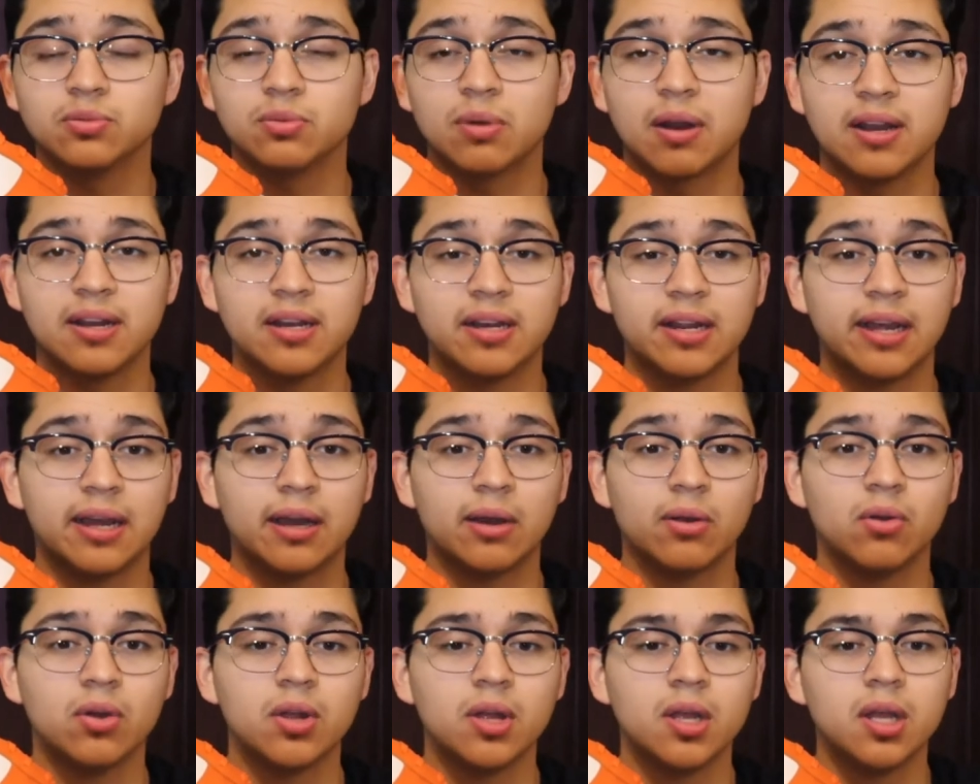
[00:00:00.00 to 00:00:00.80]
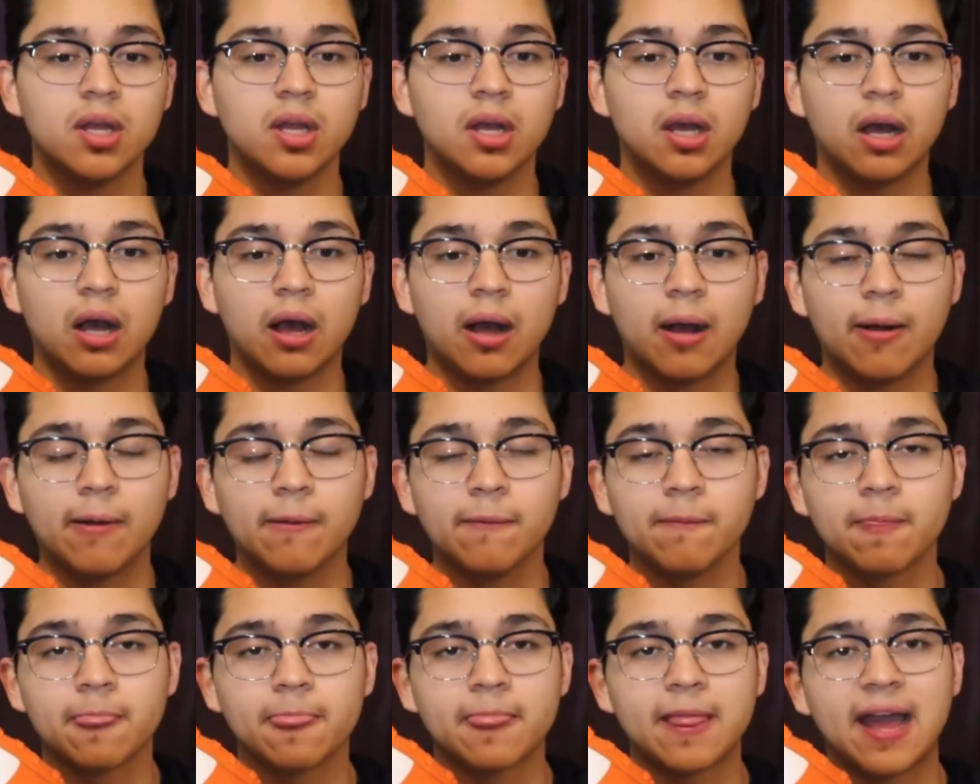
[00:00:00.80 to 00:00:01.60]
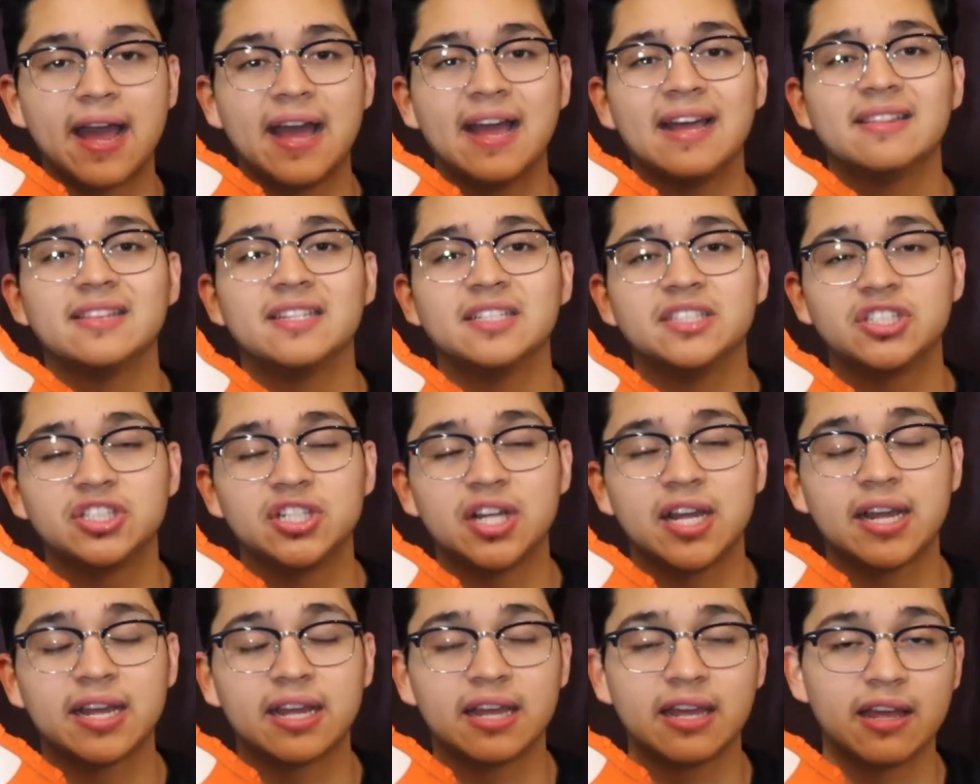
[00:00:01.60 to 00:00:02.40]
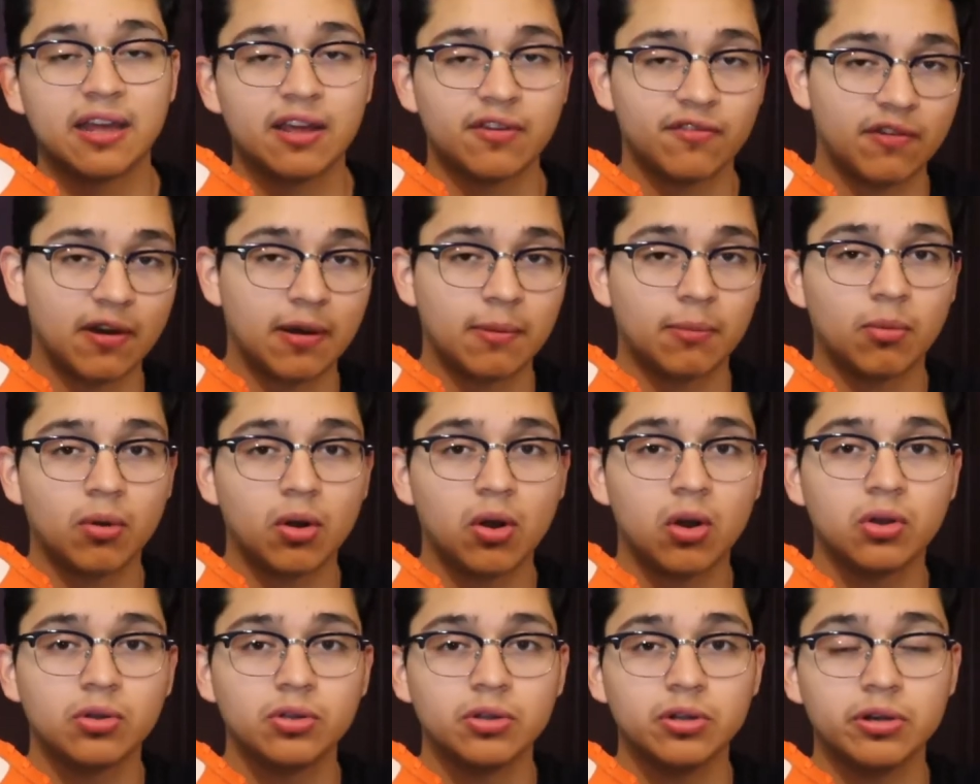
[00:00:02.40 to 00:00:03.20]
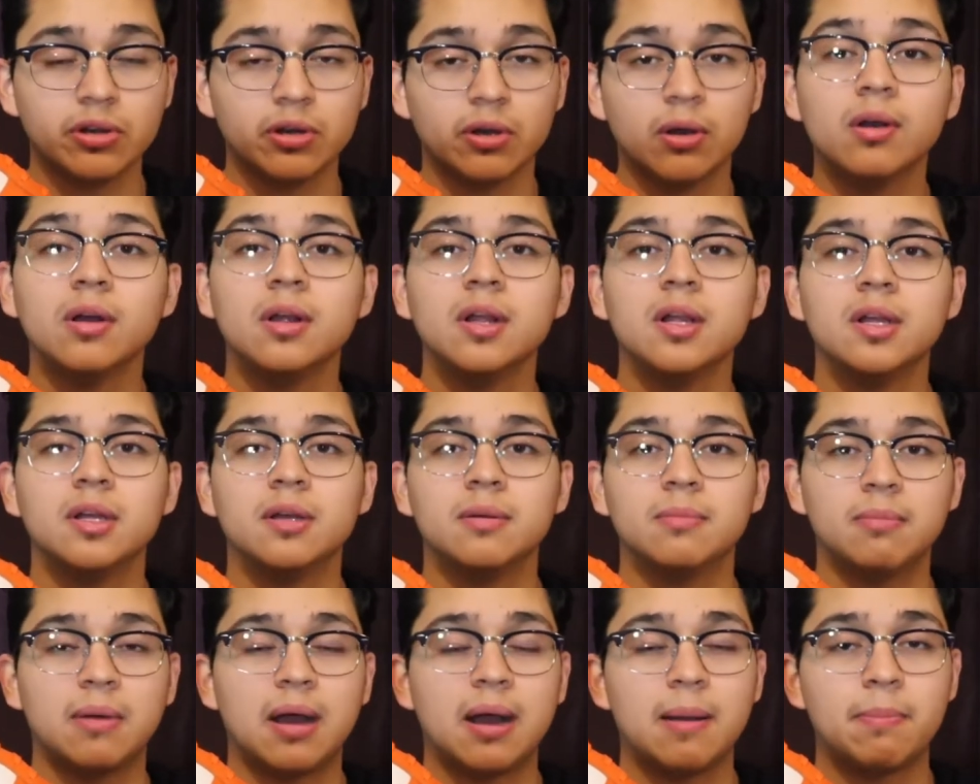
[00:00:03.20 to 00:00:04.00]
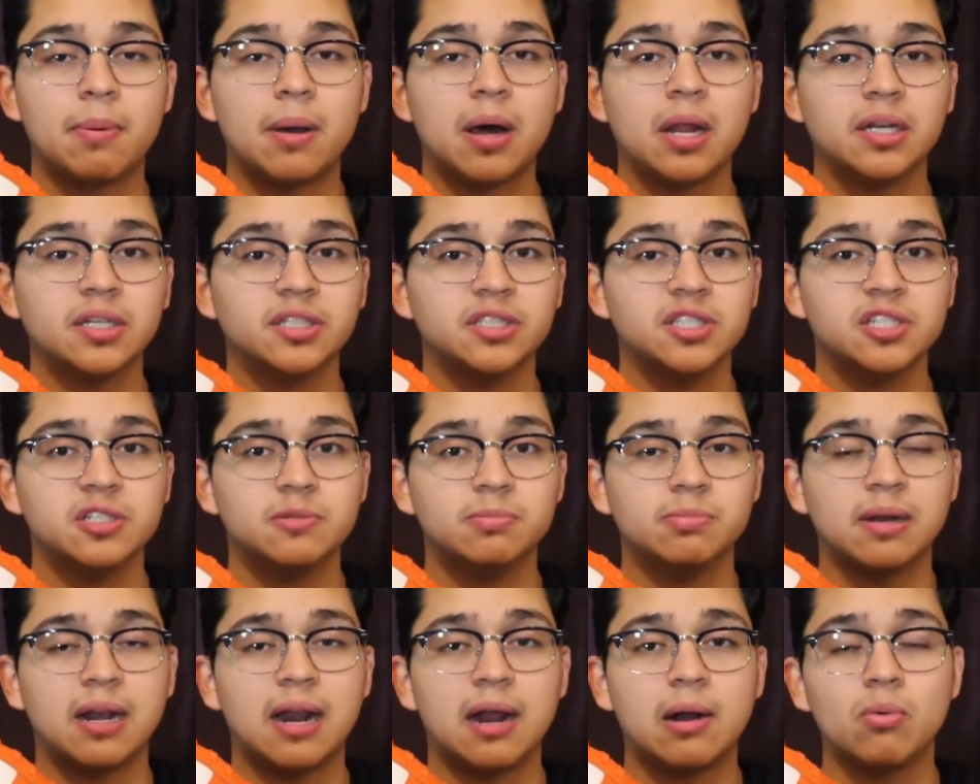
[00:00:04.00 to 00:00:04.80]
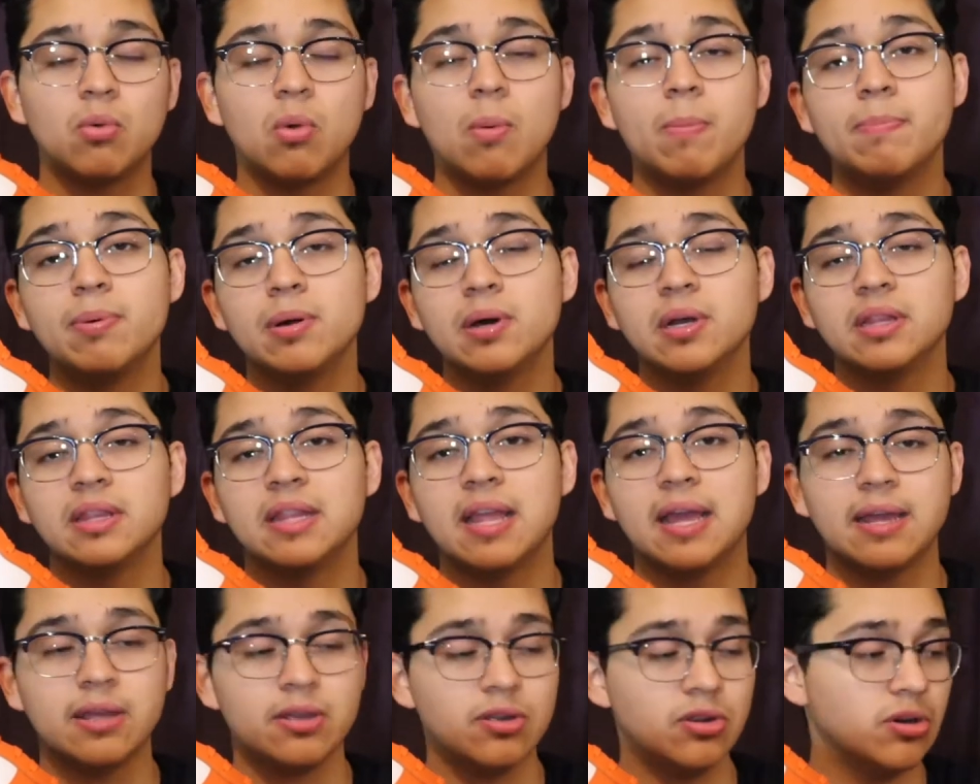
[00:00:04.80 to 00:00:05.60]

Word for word: right now. Um, I had to check if I'm wrong. You know, my apologies, but I will put that you